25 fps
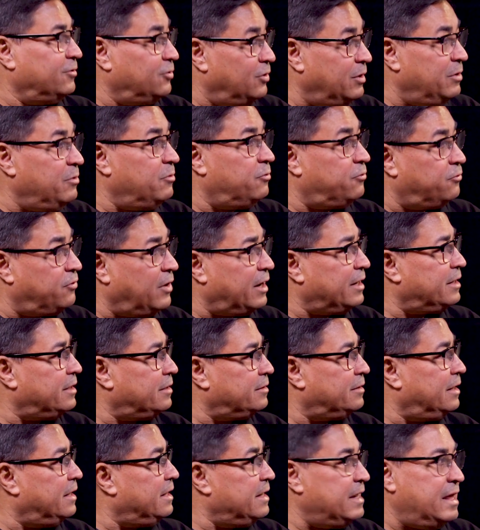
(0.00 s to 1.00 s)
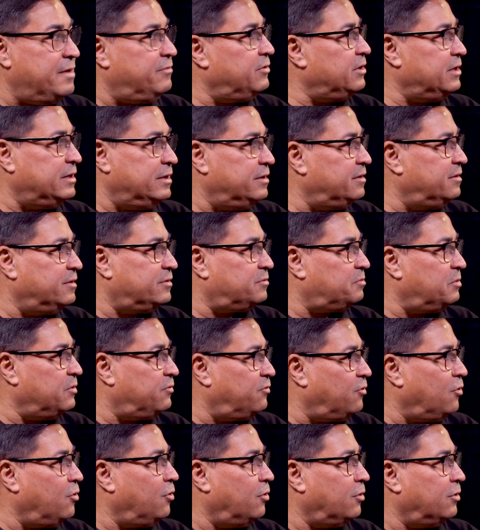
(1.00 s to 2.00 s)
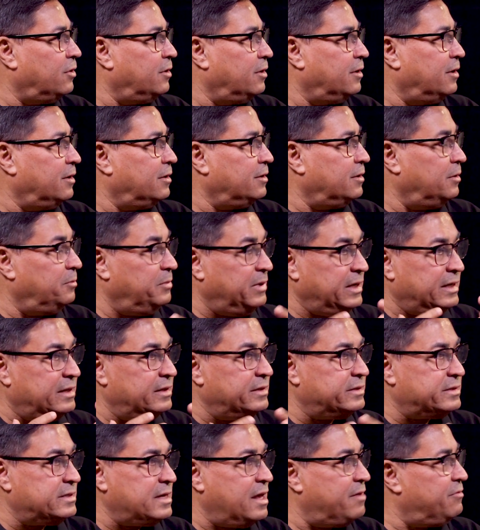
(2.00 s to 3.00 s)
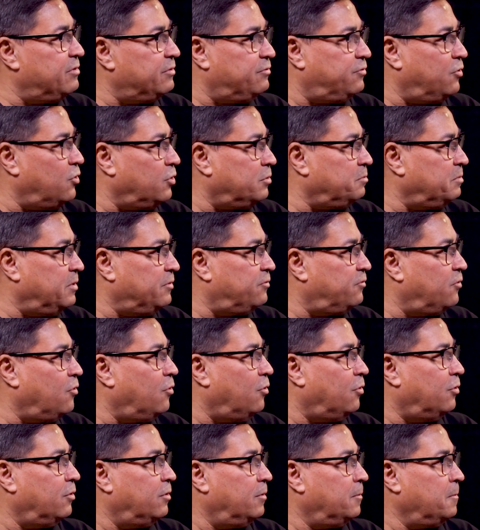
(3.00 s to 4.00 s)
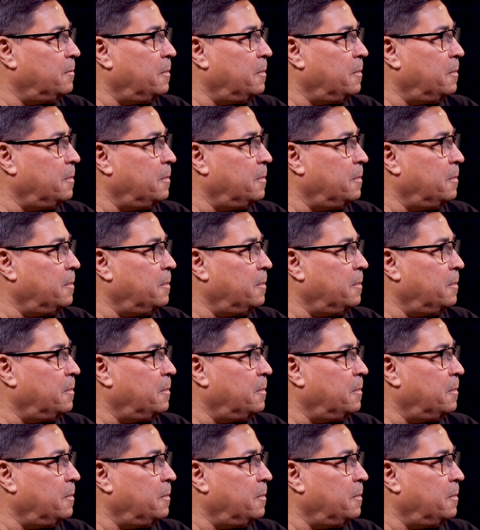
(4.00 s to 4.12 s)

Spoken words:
So they were fighting. They never did this before. The Beatles never fought before.